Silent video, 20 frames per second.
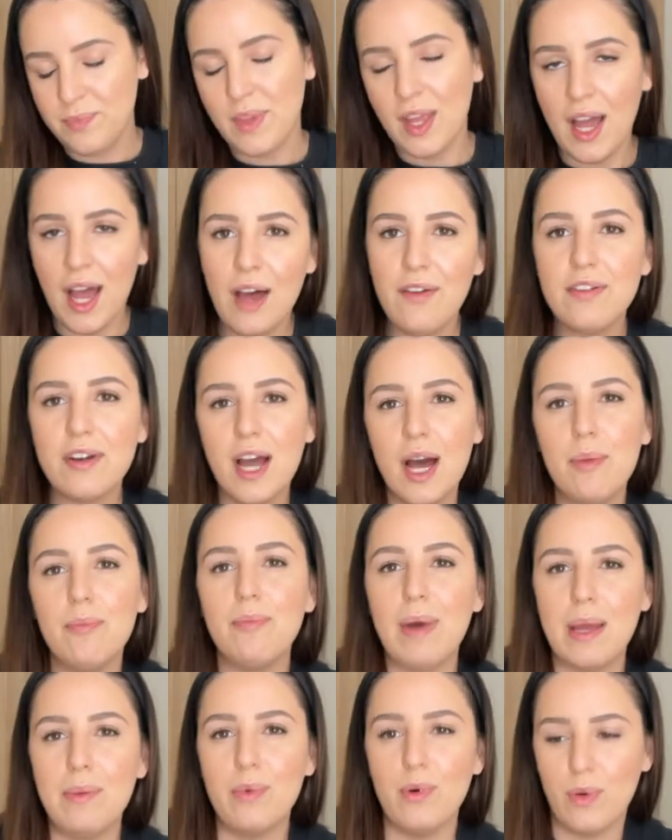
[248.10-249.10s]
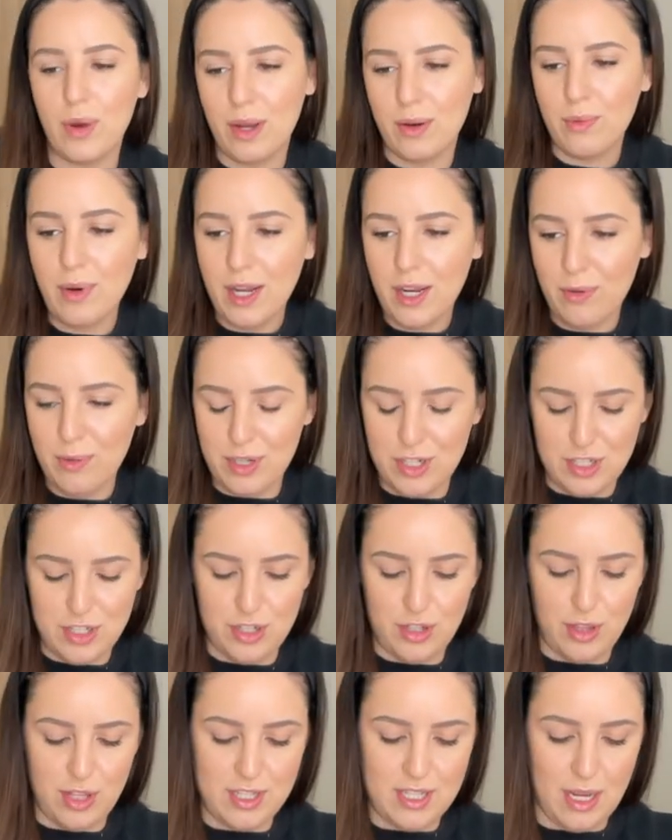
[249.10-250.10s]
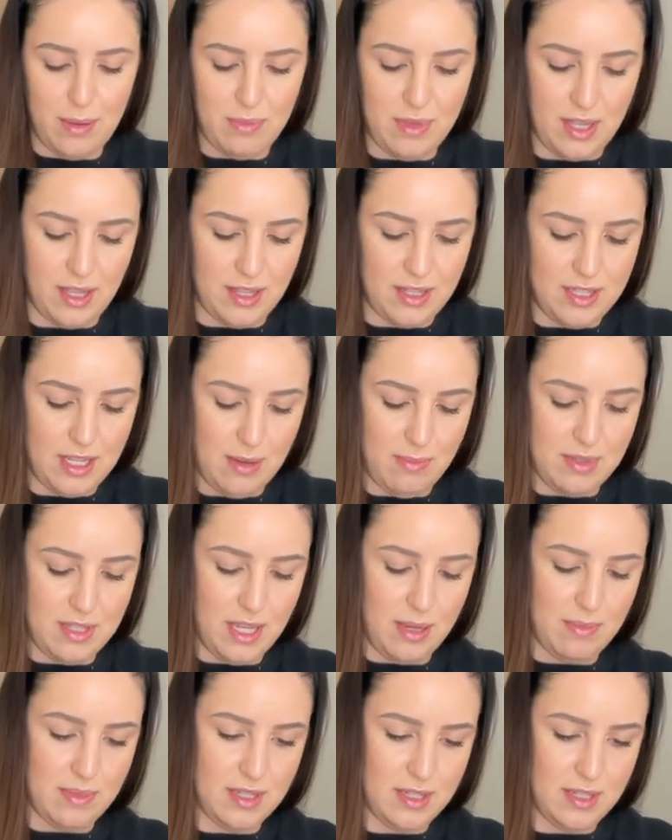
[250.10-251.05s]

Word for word: half a cup baby oil. Why don't we just do the same thing? Same, same.